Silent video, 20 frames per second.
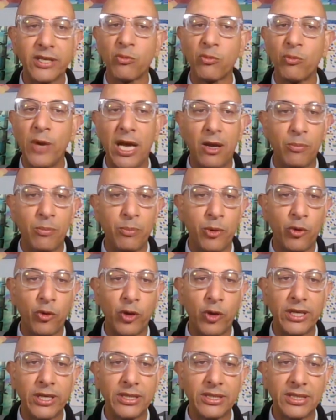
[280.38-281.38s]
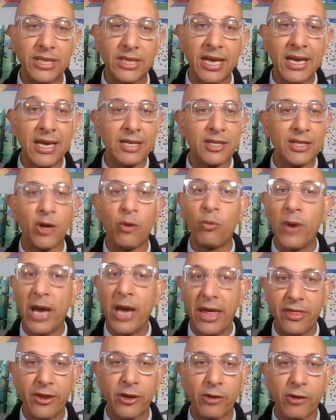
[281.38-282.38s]
is well poised to
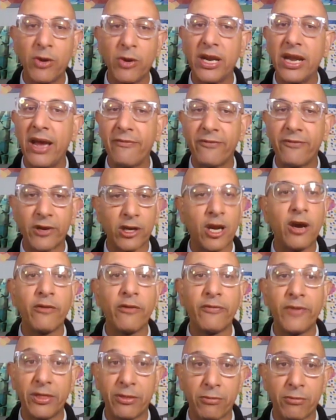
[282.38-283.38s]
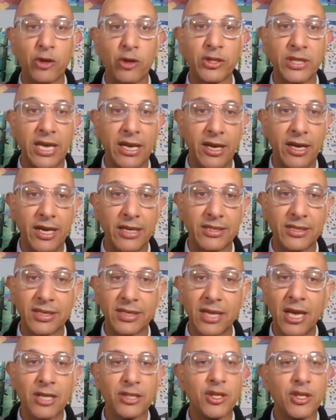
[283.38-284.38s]
weather whatever COVID throws at us.